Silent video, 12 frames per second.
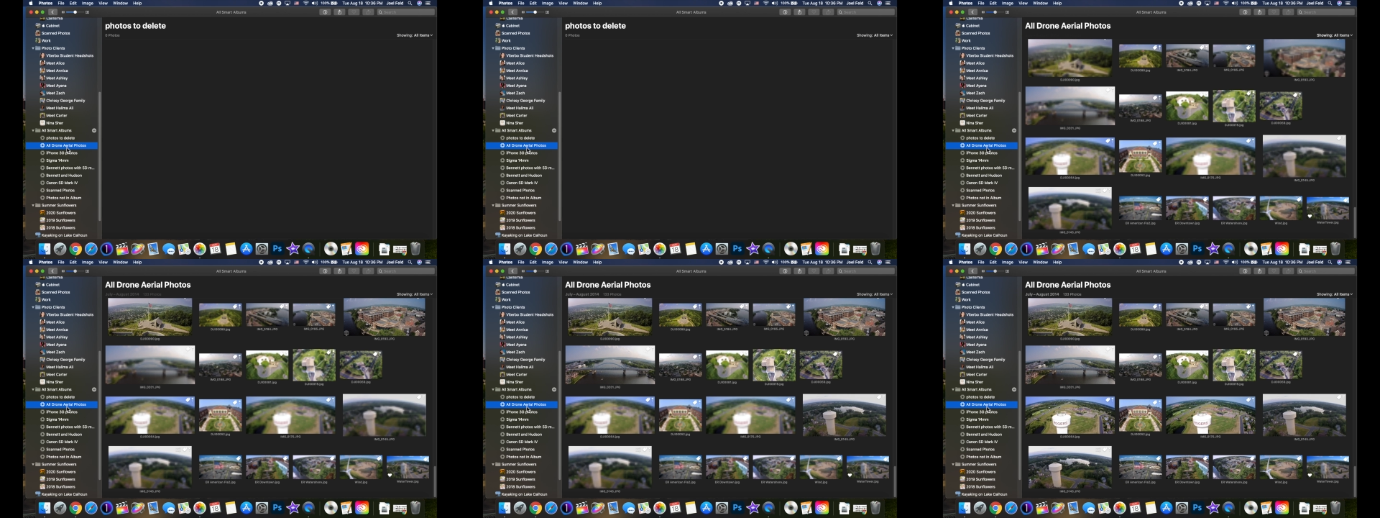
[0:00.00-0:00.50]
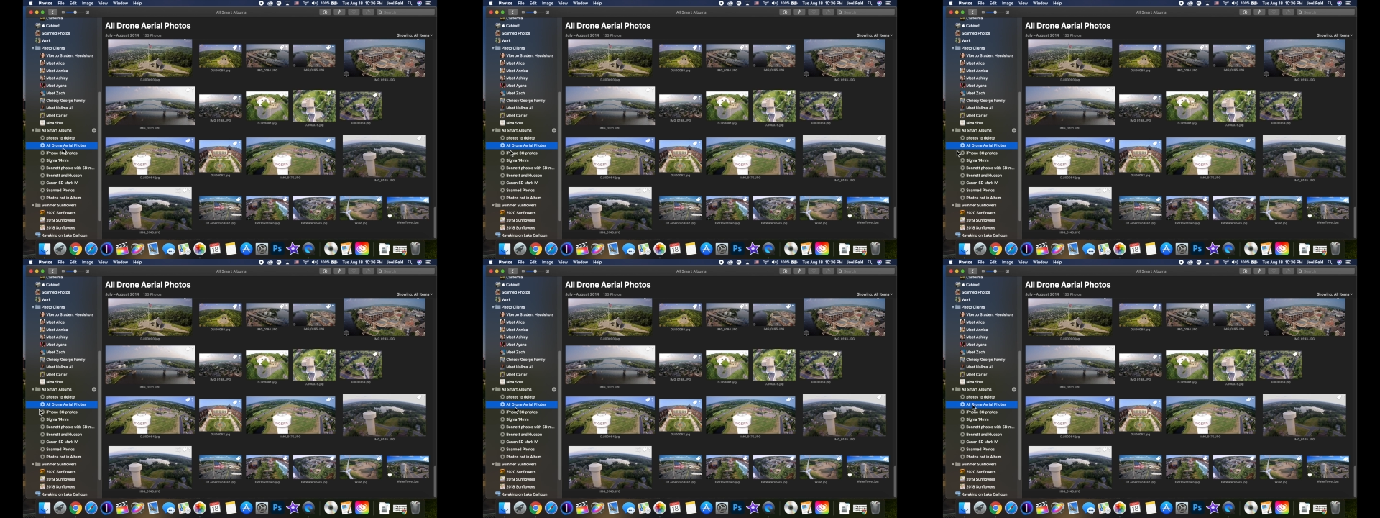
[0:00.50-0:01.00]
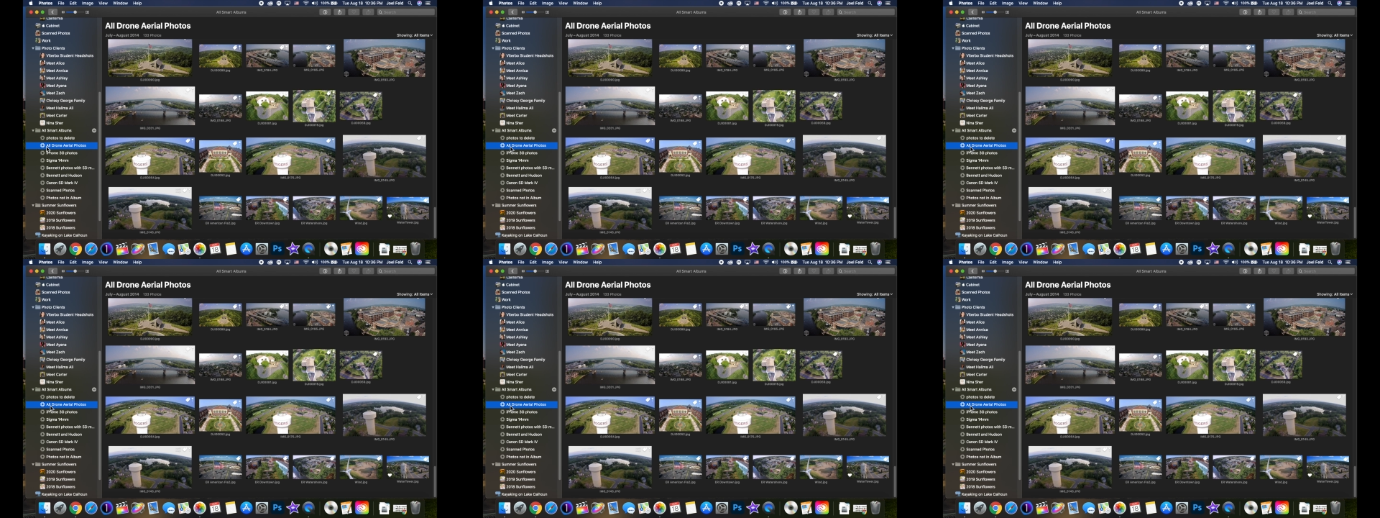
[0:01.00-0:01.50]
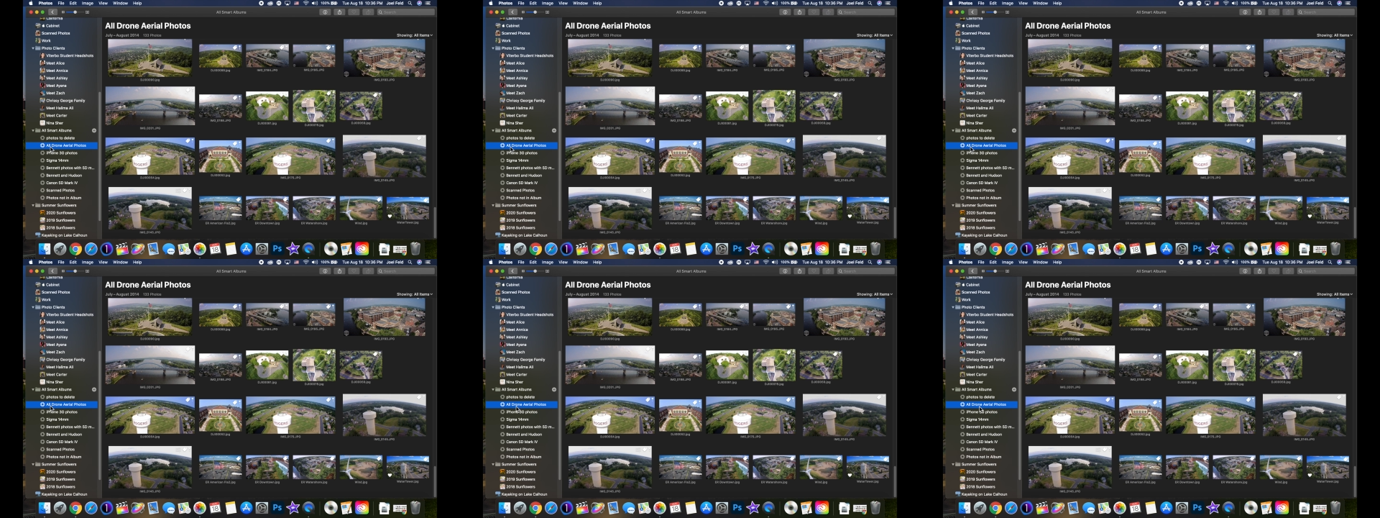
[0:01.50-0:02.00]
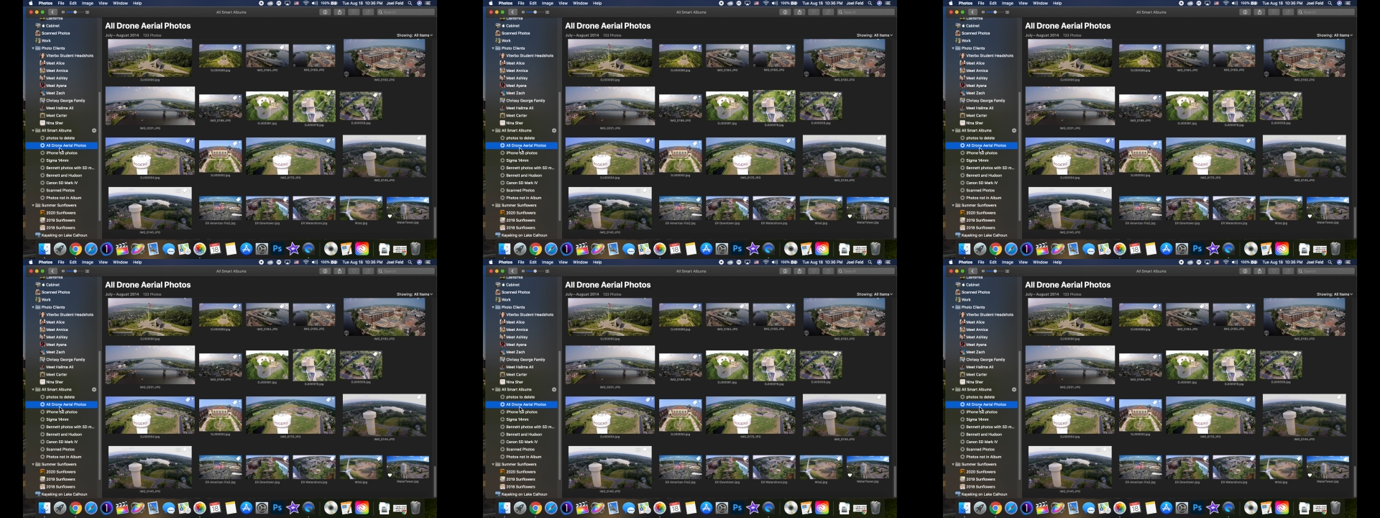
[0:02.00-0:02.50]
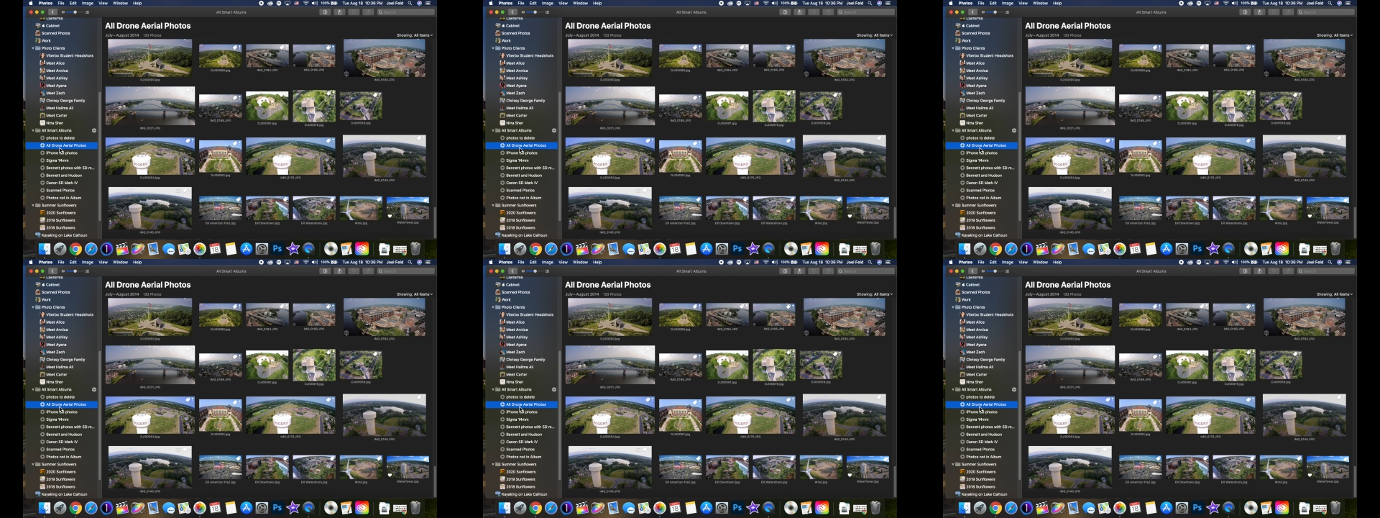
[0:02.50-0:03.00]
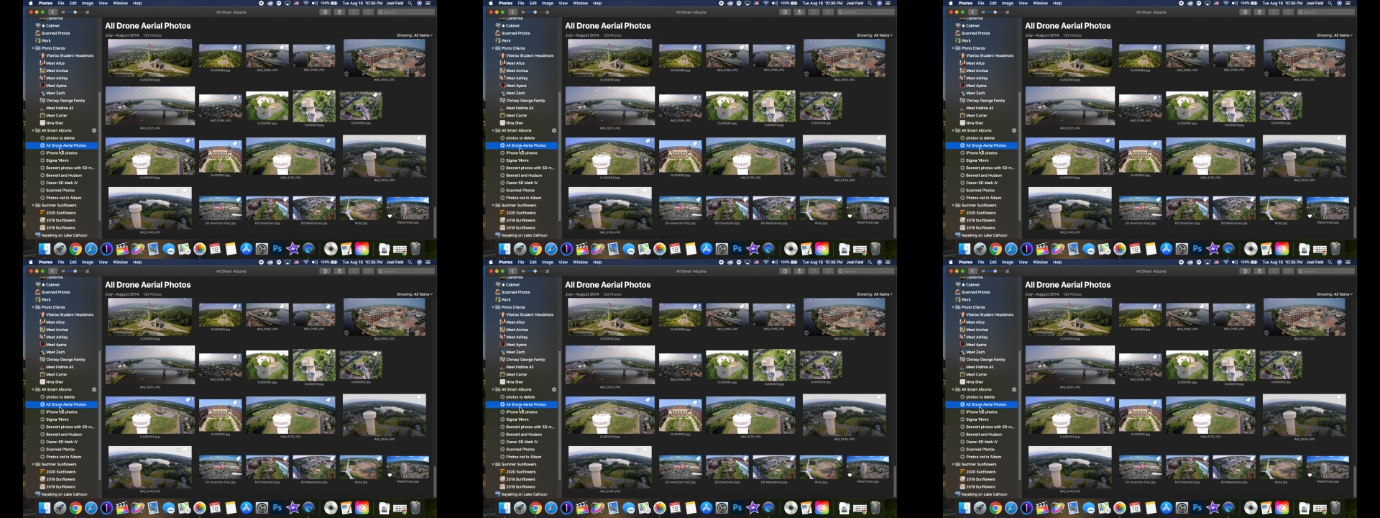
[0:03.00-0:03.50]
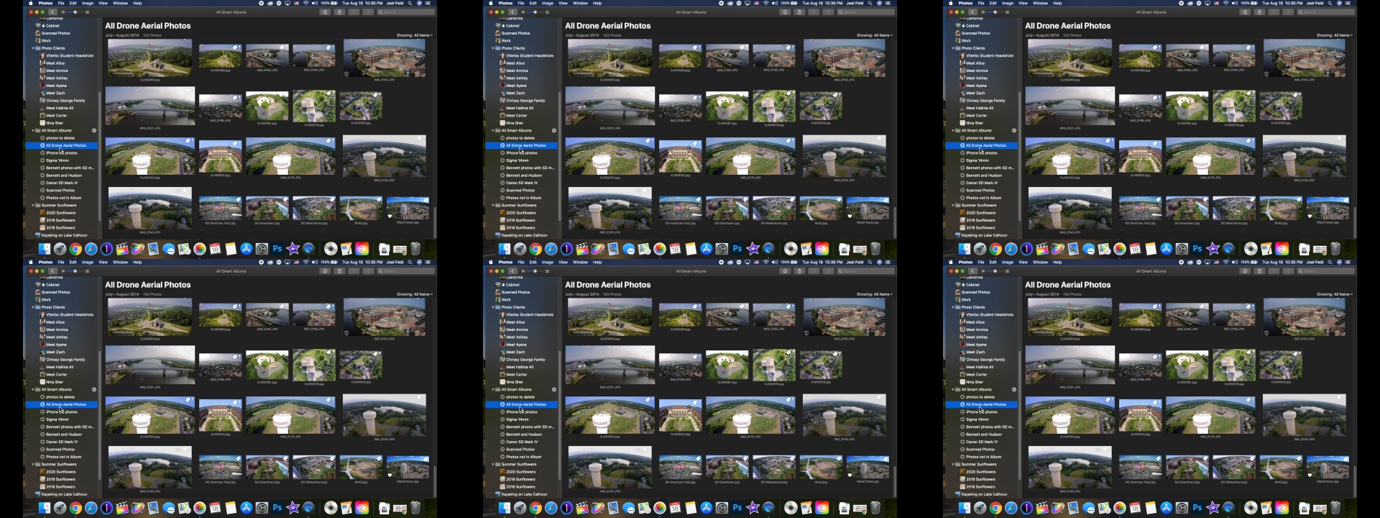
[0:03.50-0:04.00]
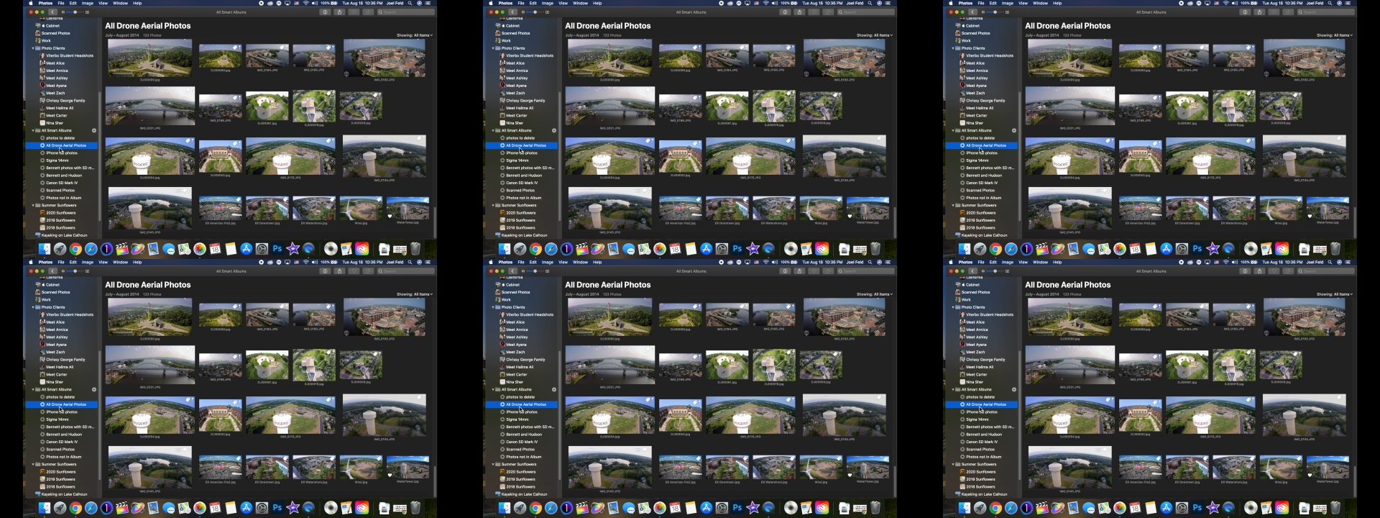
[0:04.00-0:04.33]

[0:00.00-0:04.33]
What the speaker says: No face is visible, so there are no lips to read.